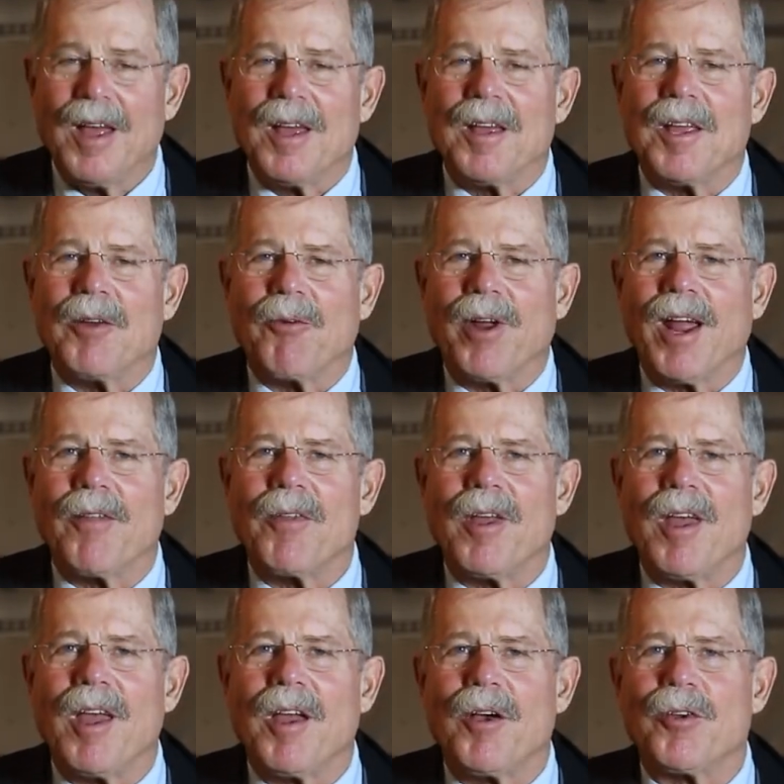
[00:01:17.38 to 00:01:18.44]
He ran the
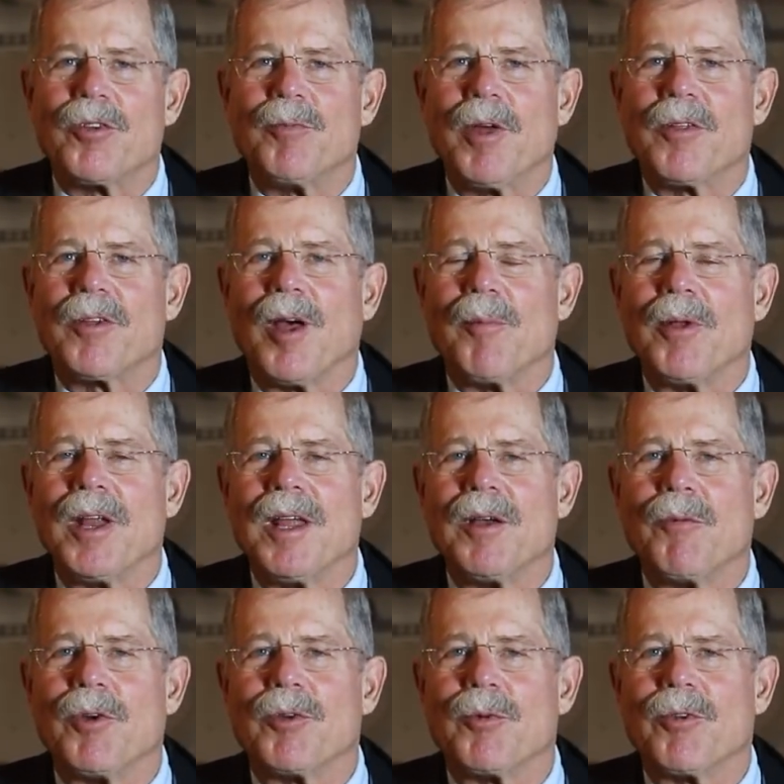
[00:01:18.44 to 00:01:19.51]
A.O. Smith Company,
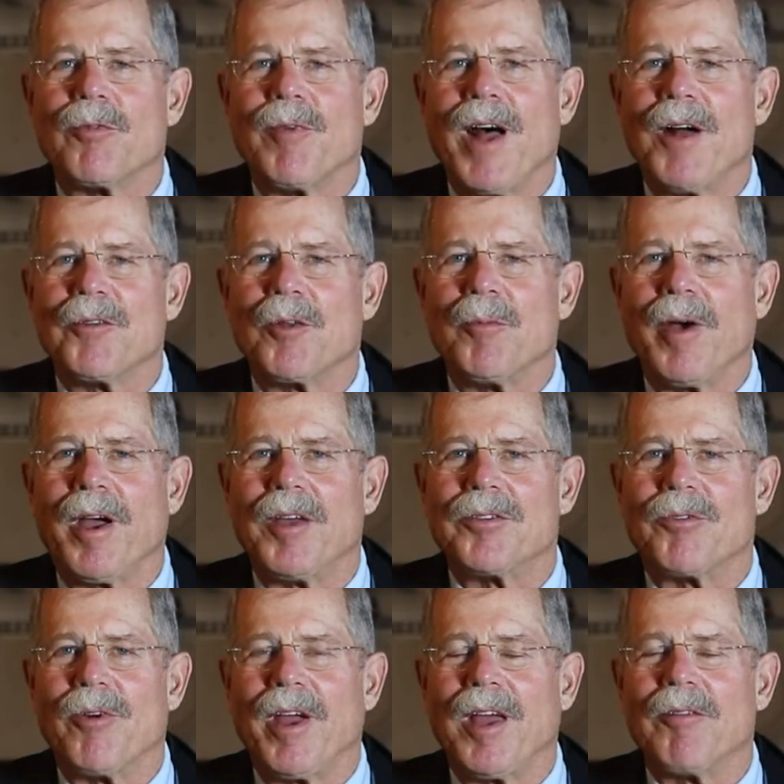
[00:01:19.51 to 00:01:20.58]
which was founded by his
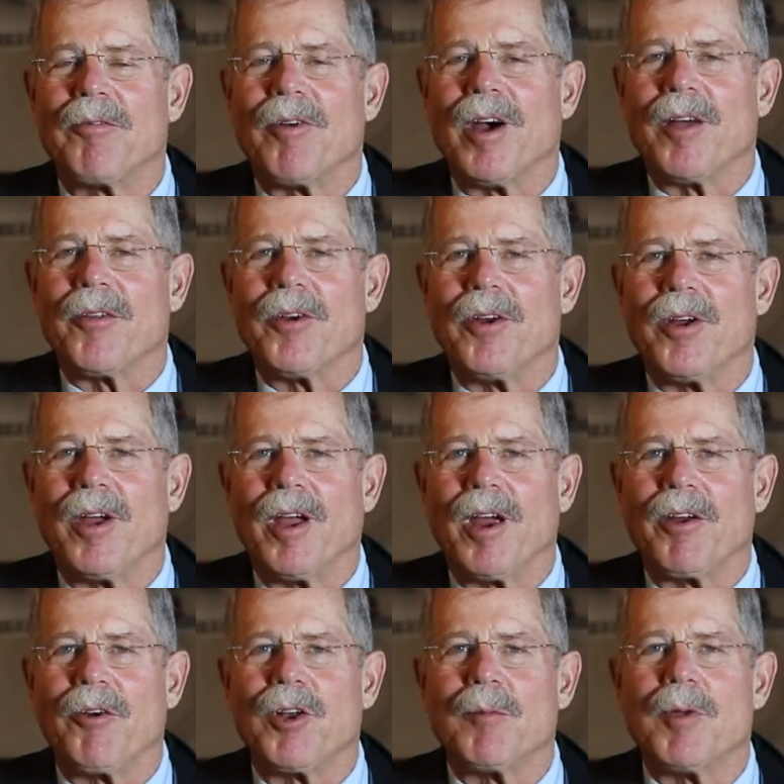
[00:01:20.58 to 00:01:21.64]
grandfather and
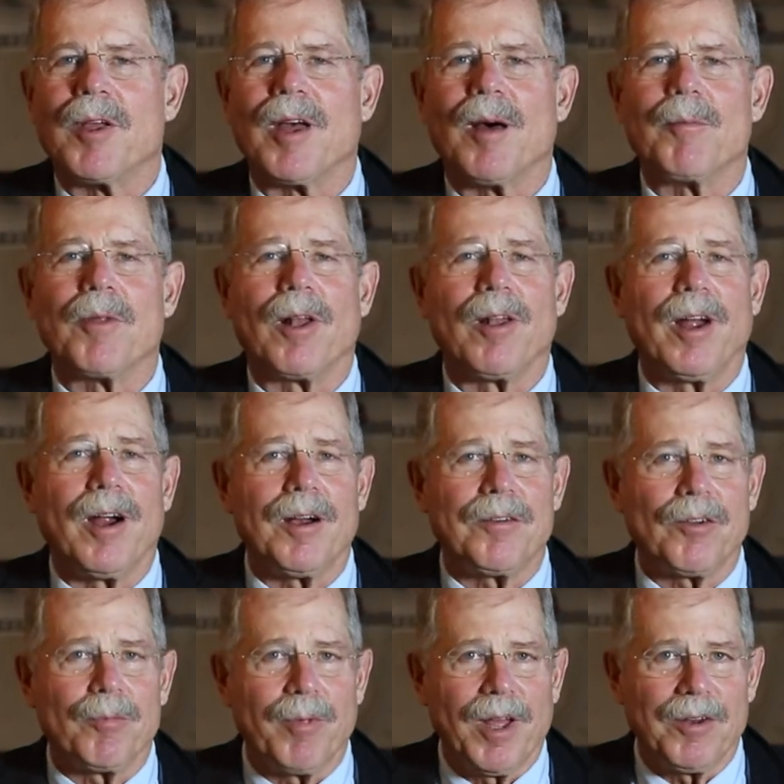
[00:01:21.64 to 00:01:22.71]
grew to become the
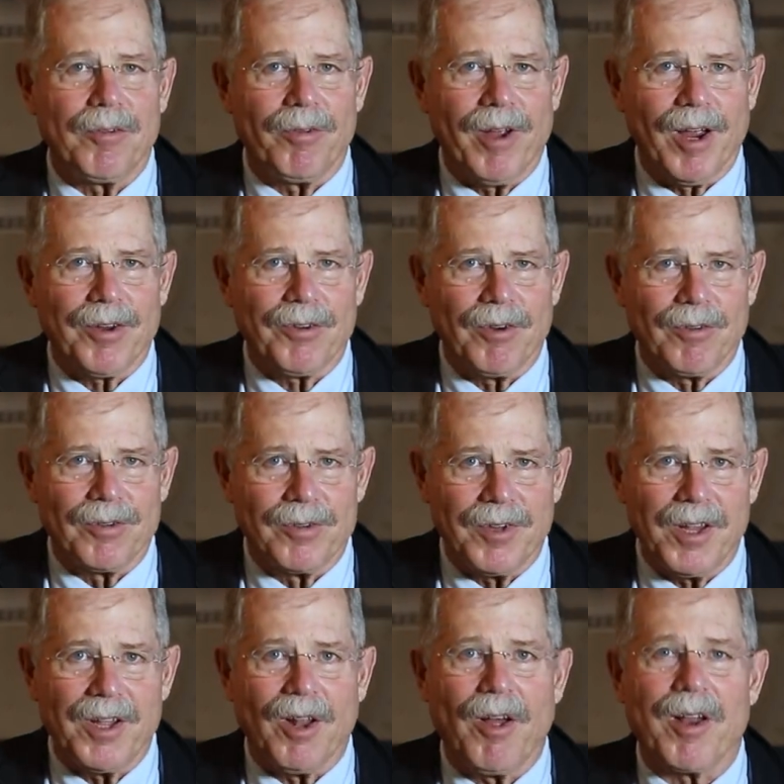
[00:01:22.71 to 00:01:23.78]
largest manufacturer of
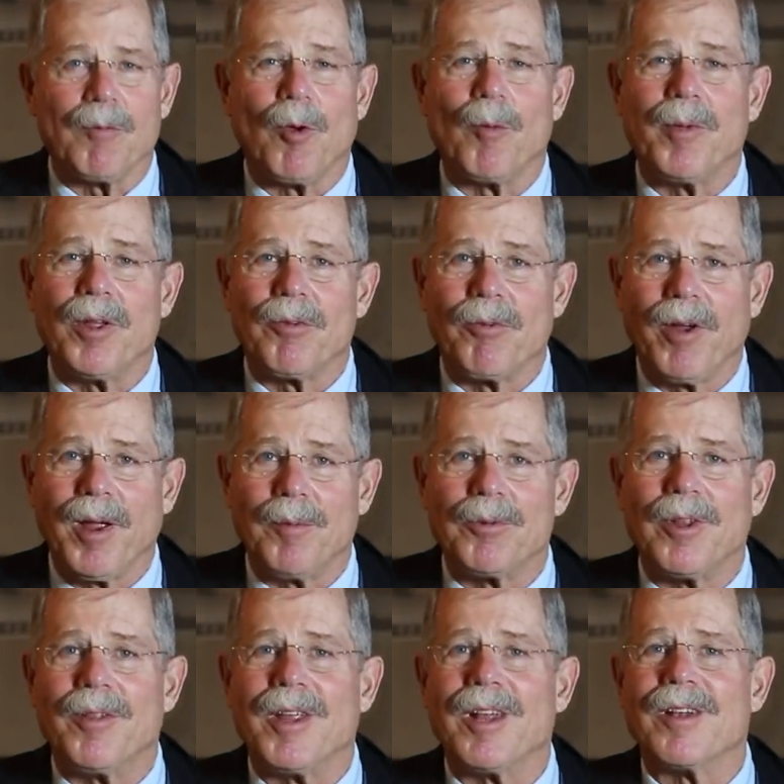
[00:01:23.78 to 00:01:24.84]
steel automobile frames
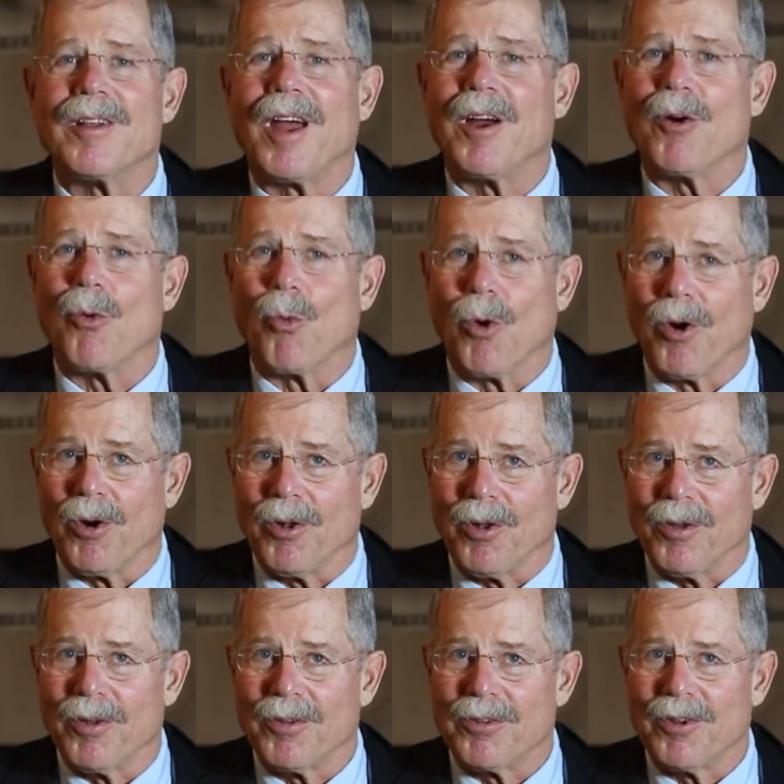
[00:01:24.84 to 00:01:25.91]
in the entire
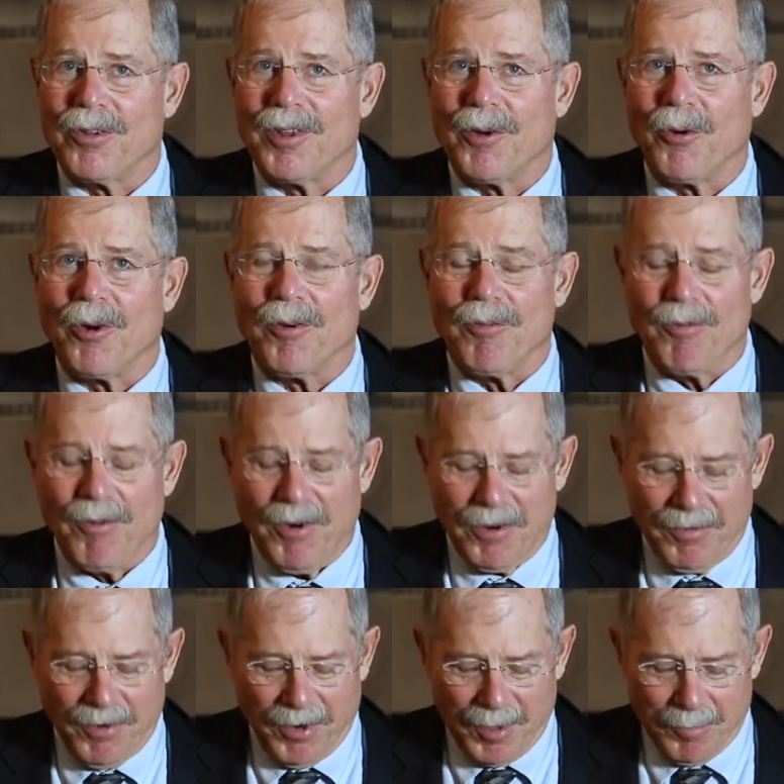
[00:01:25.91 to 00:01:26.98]
world. So they were a very,
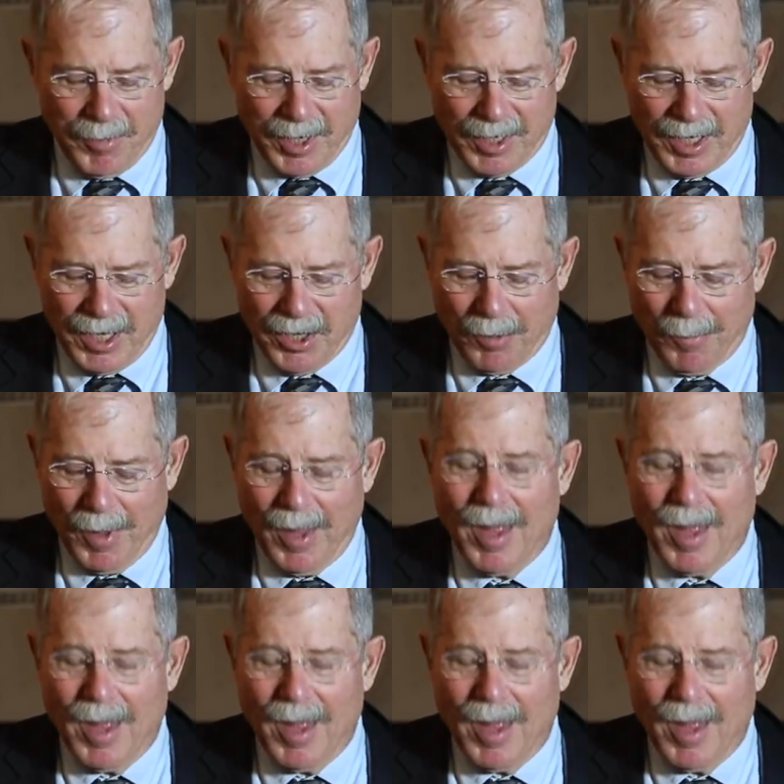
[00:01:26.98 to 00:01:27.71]
very big deal.